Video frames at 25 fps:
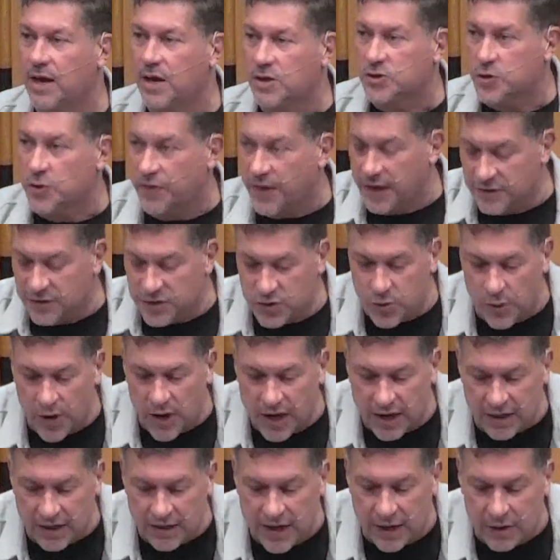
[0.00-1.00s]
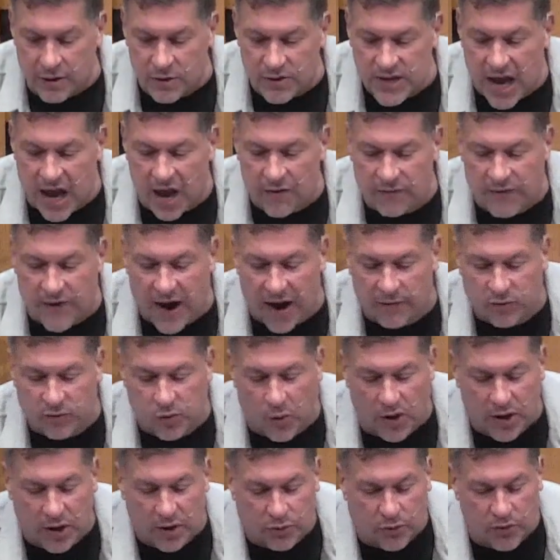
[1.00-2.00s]
So then story continues on,
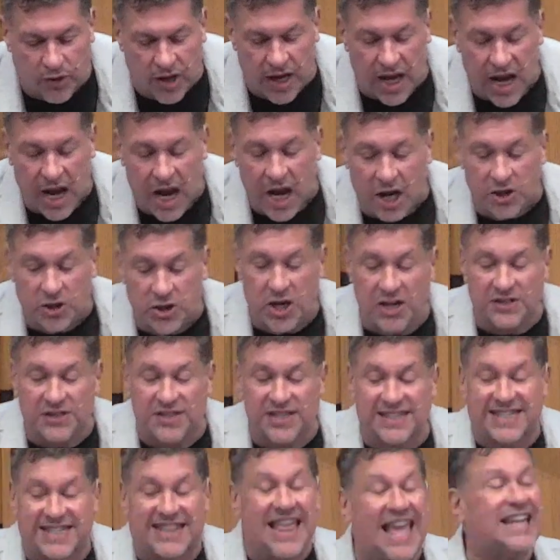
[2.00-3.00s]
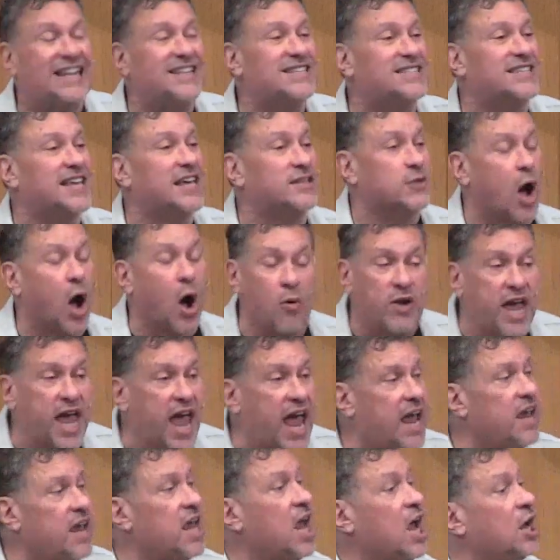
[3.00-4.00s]
523. Jesus then says,
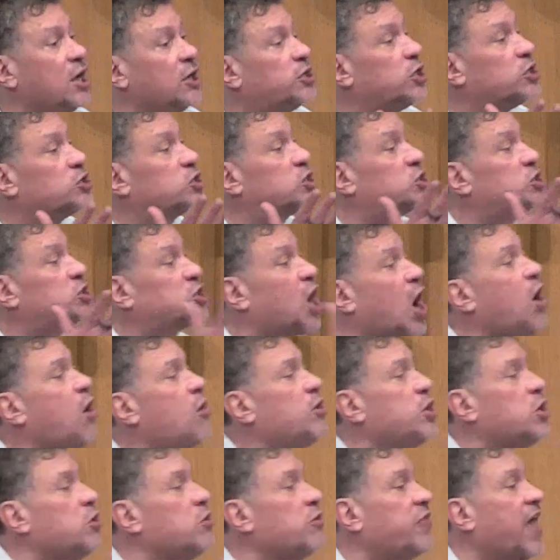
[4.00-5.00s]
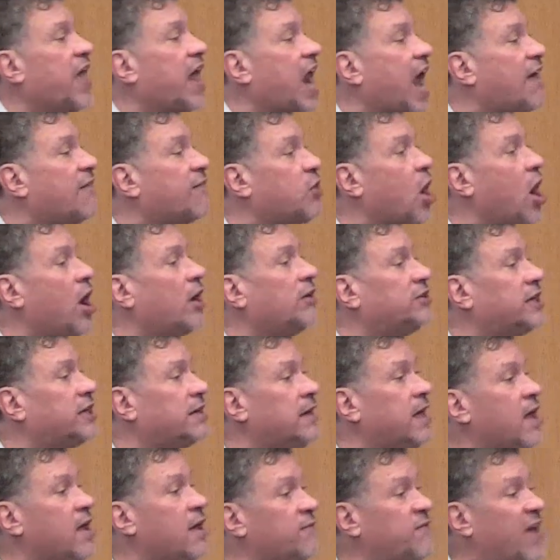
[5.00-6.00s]
okay, to show you that I've gone to
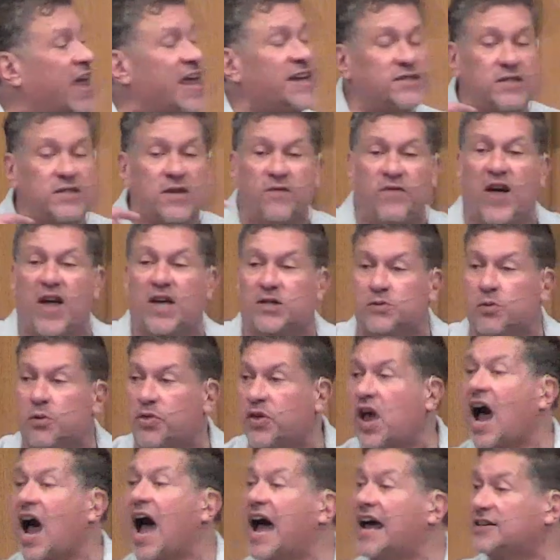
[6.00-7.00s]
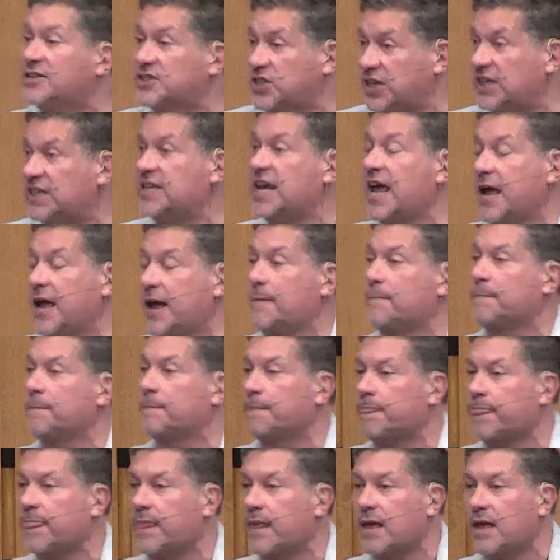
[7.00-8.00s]
face to face with God today,
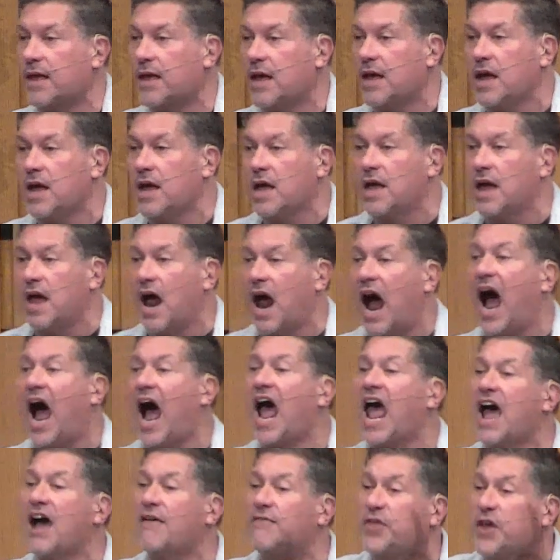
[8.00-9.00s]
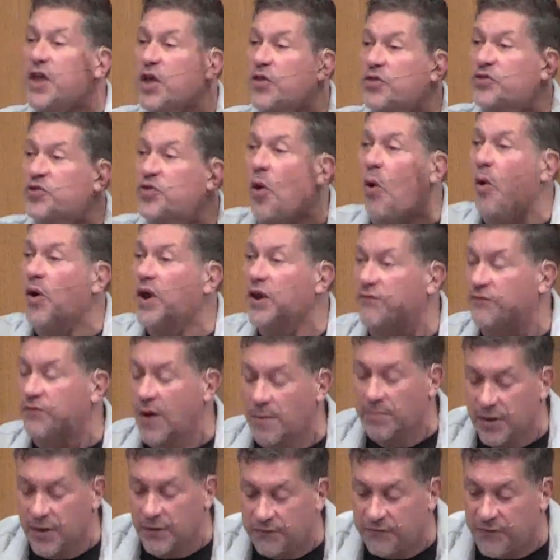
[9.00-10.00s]
I have the authority
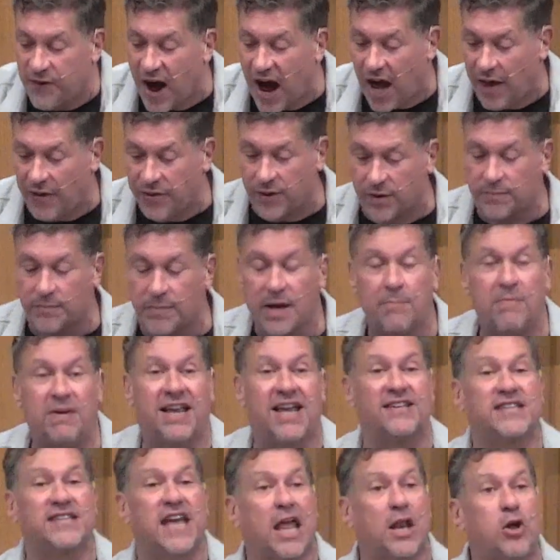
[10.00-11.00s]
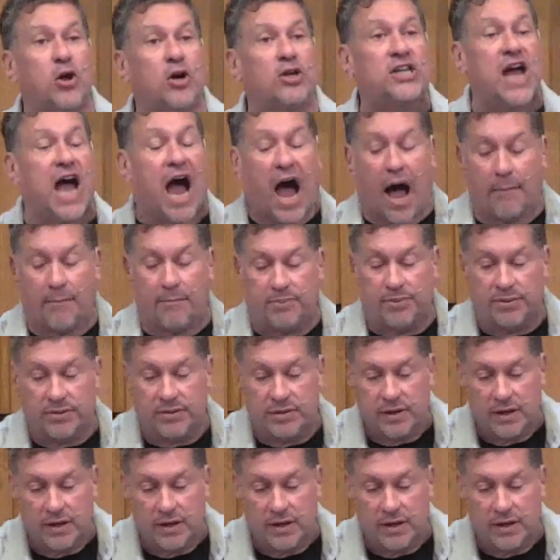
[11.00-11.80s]
from the Father because I looked up